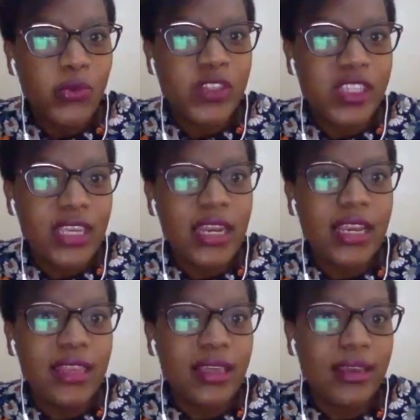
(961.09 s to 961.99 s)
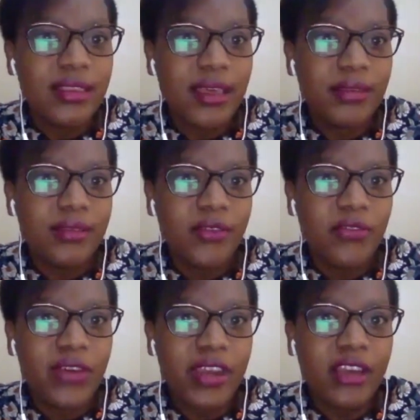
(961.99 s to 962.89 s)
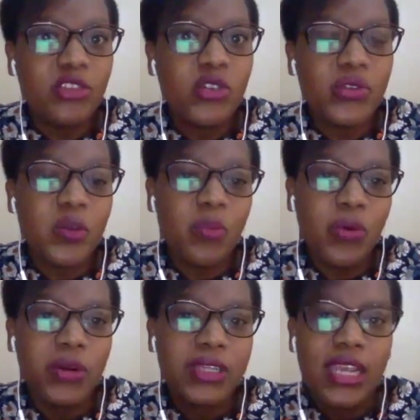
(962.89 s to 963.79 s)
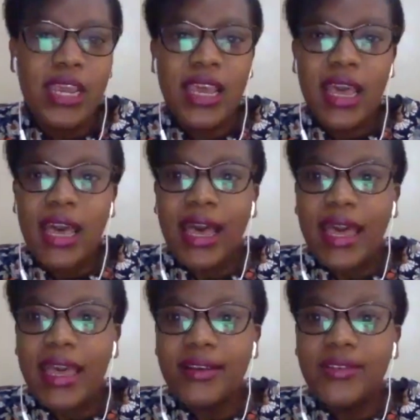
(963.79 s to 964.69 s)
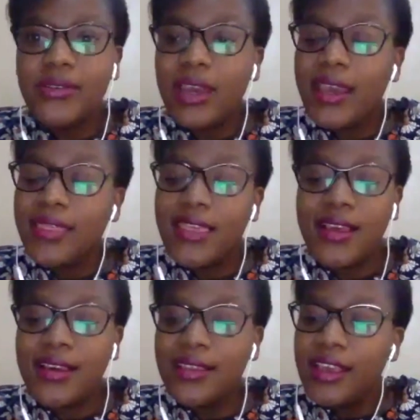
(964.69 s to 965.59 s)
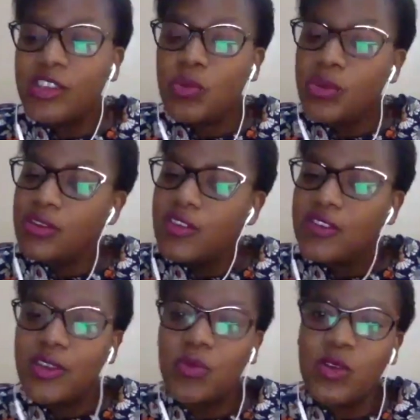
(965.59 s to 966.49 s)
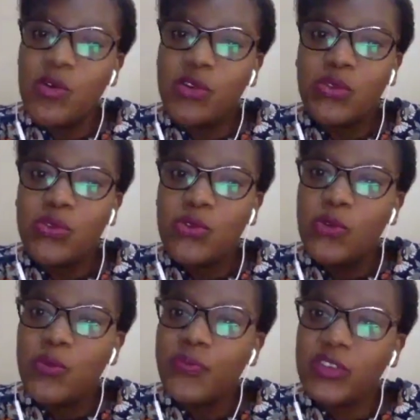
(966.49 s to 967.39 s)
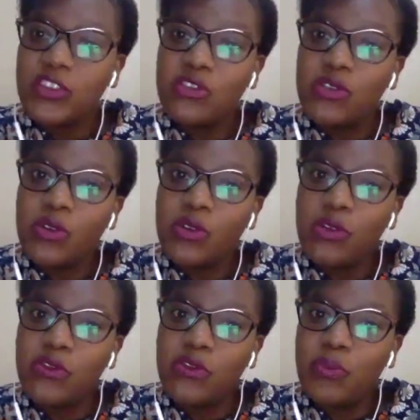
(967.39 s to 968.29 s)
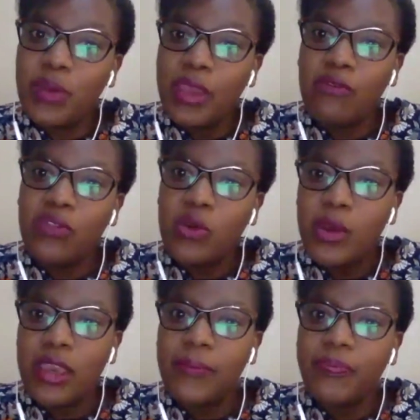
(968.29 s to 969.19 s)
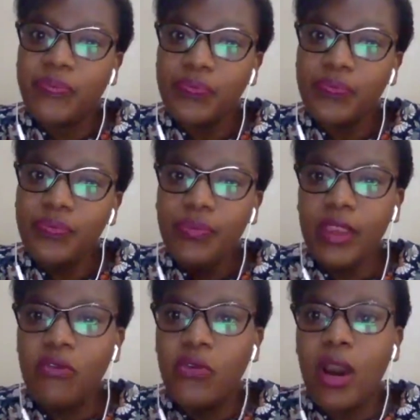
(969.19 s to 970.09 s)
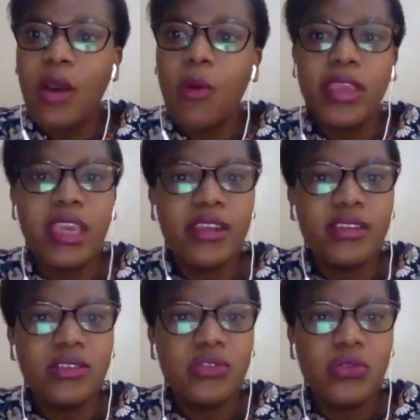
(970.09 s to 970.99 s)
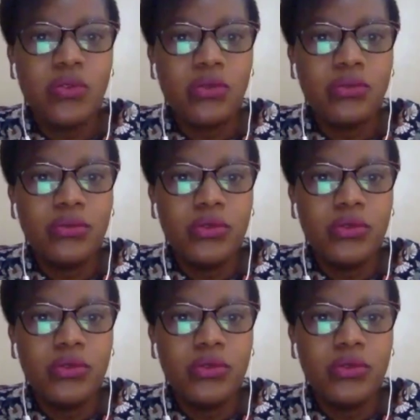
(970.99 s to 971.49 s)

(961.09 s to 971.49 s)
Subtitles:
you see need the financial support. And, I think the experiences that we go through just sort of pave the way for how we get to,